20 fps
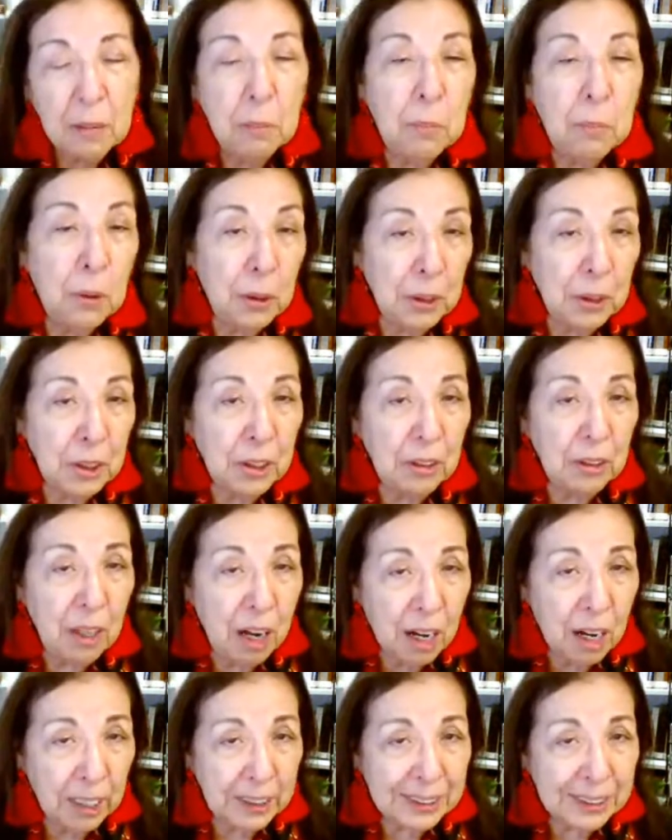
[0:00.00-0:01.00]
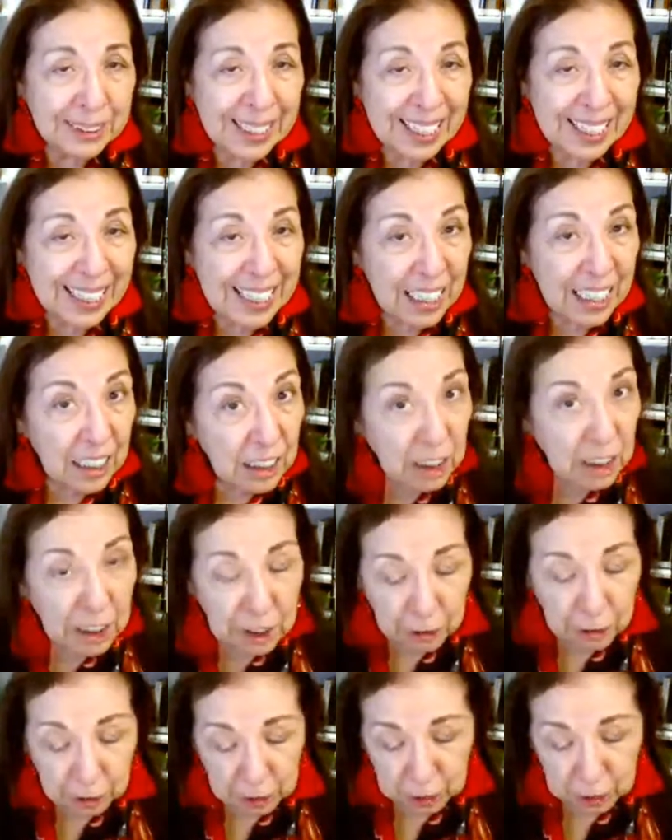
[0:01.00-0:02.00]
Border art and
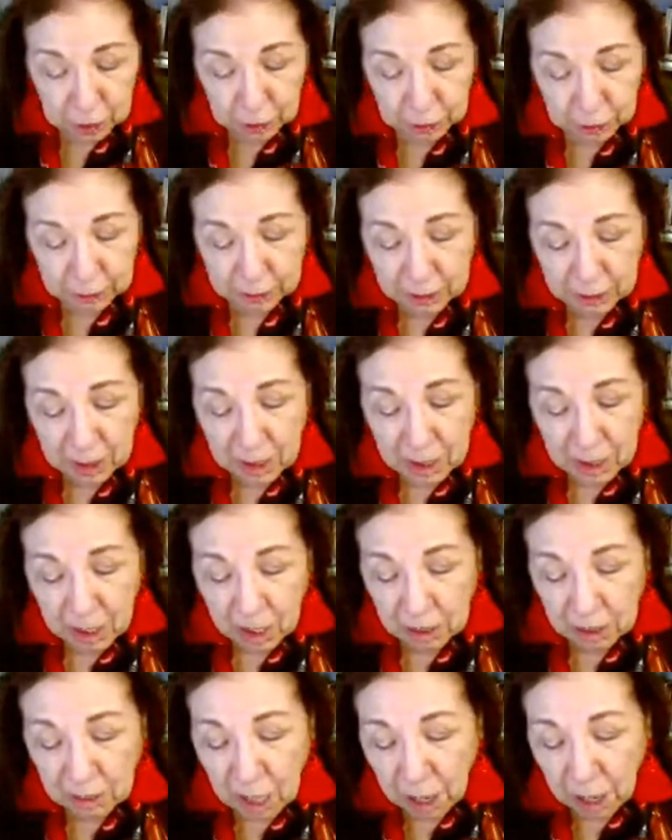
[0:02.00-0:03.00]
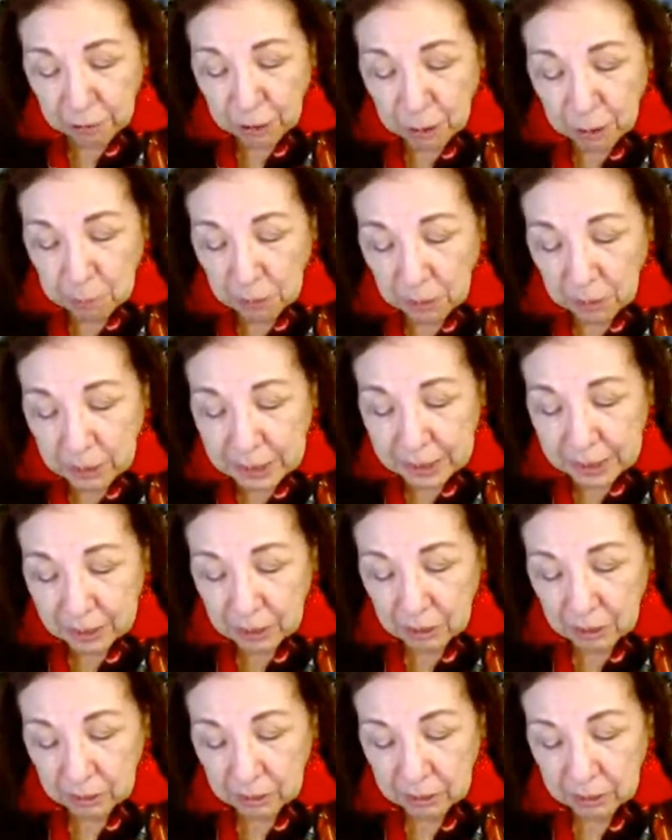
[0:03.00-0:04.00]
literature are often
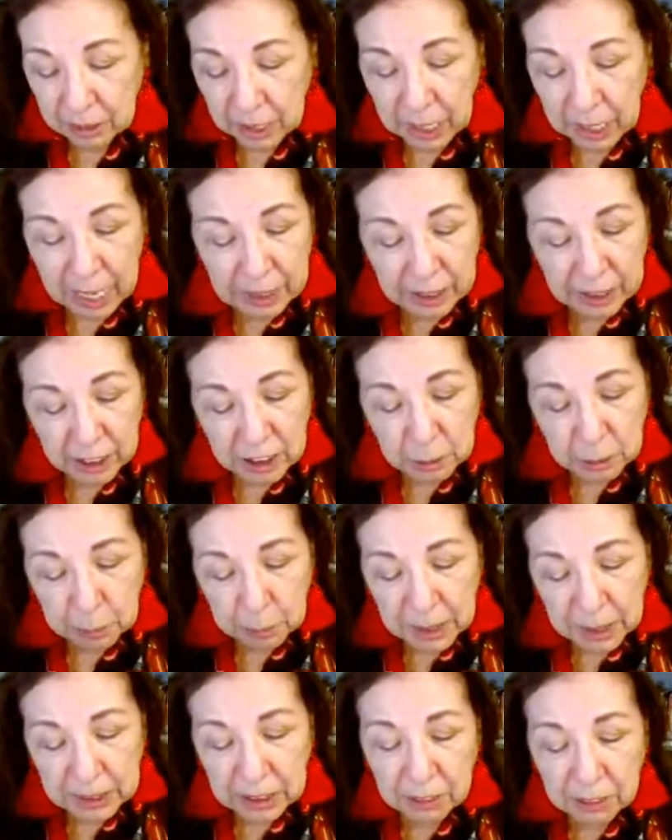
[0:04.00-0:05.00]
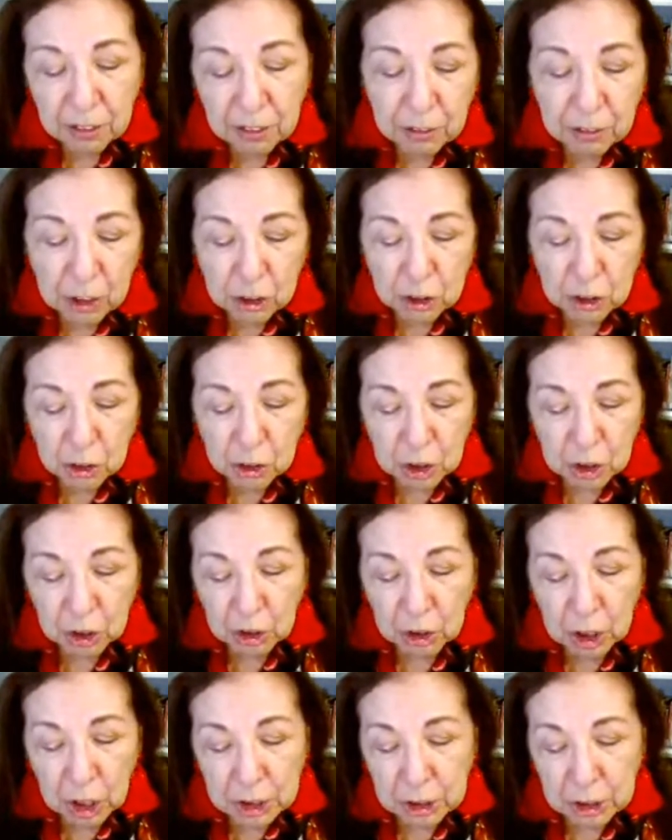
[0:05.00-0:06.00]
political and expressive of the
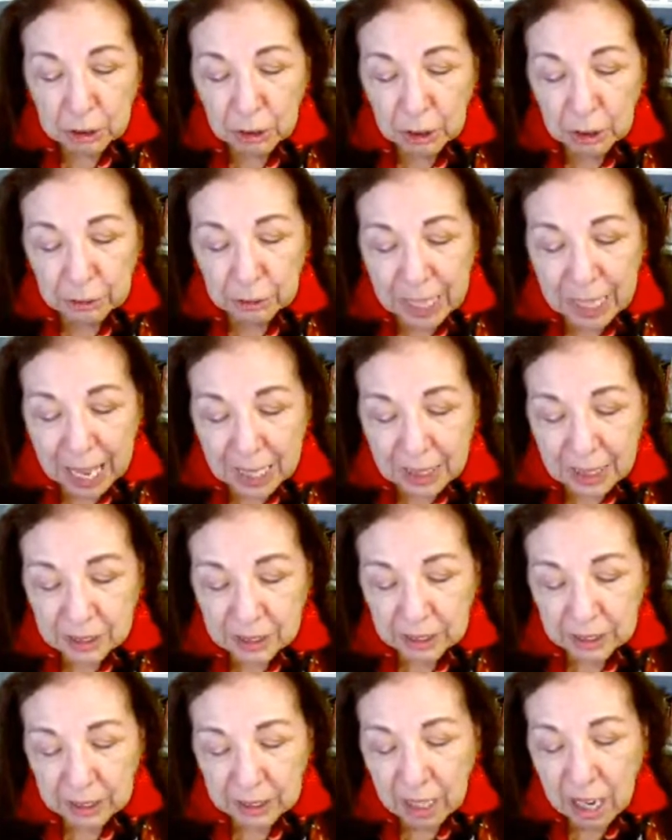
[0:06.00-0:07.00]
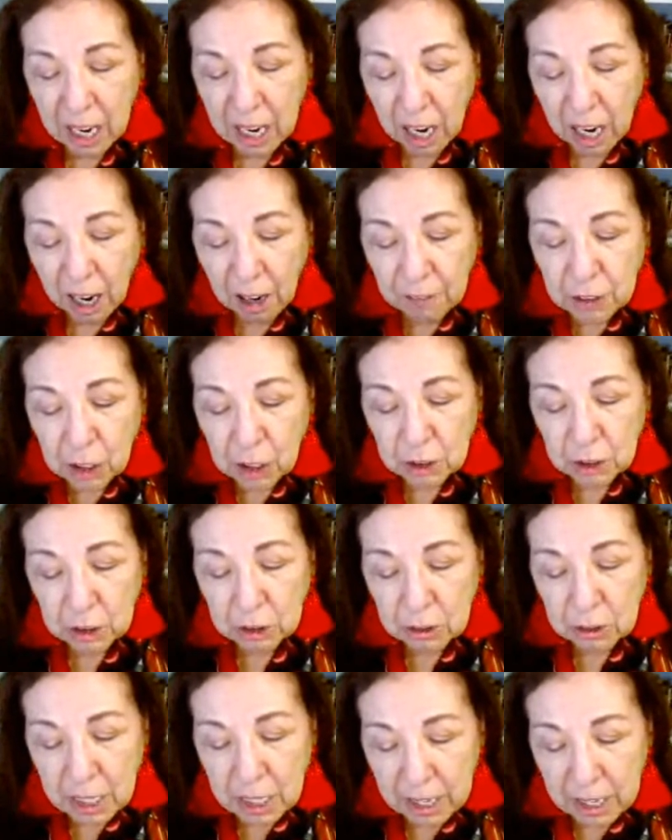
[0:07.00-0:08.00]
sociocultural reality of
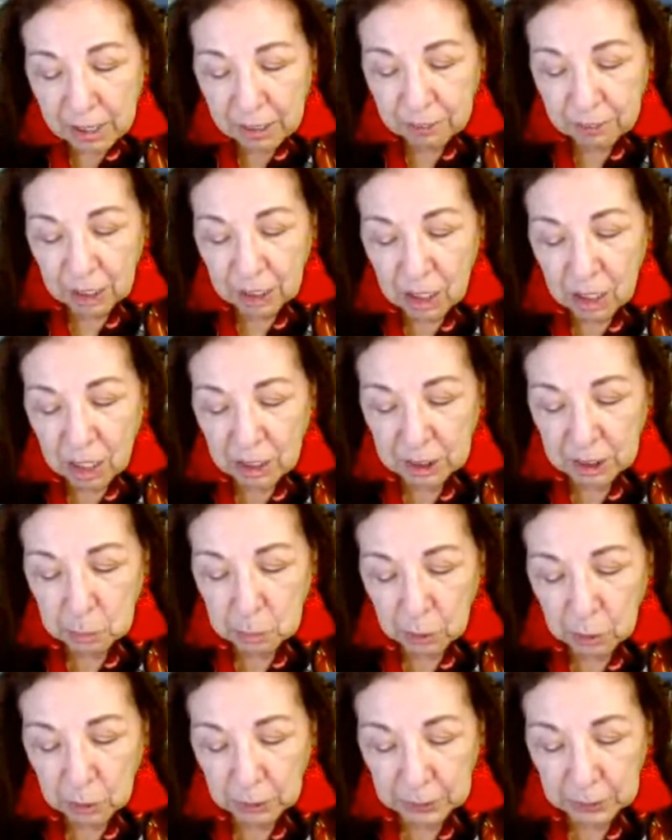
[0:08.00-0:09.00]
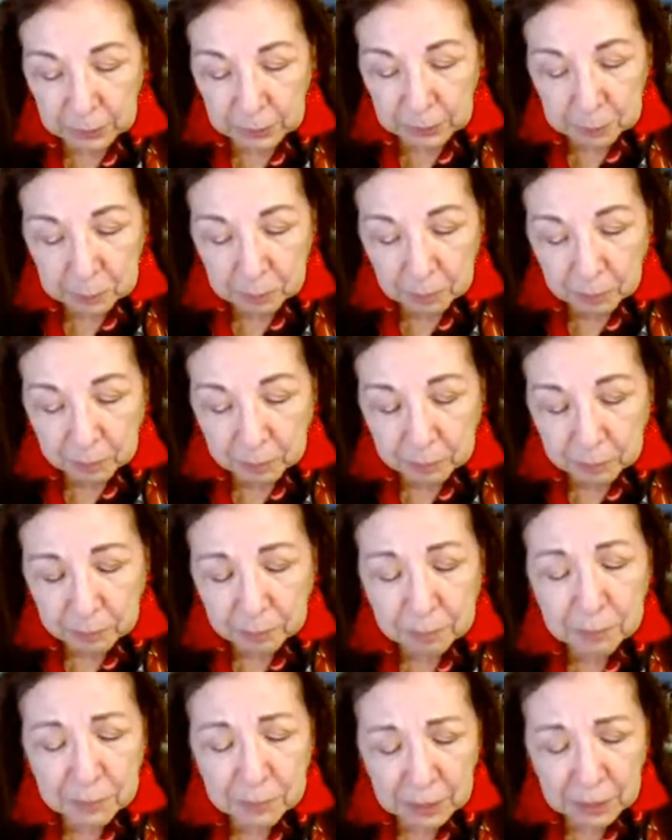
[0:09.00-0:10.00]
those who live along the border.
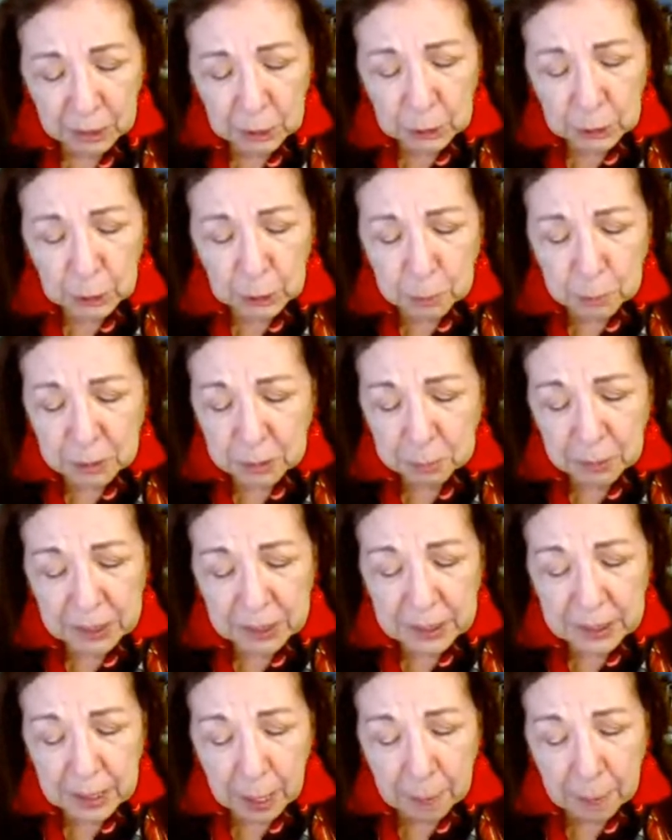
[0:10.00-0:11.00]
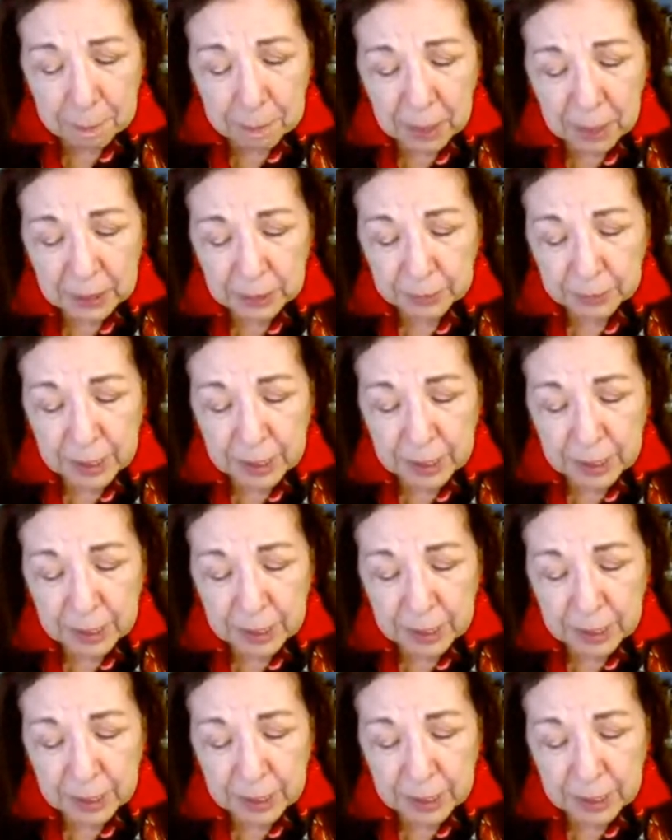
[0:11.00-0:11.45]
Groups spring up and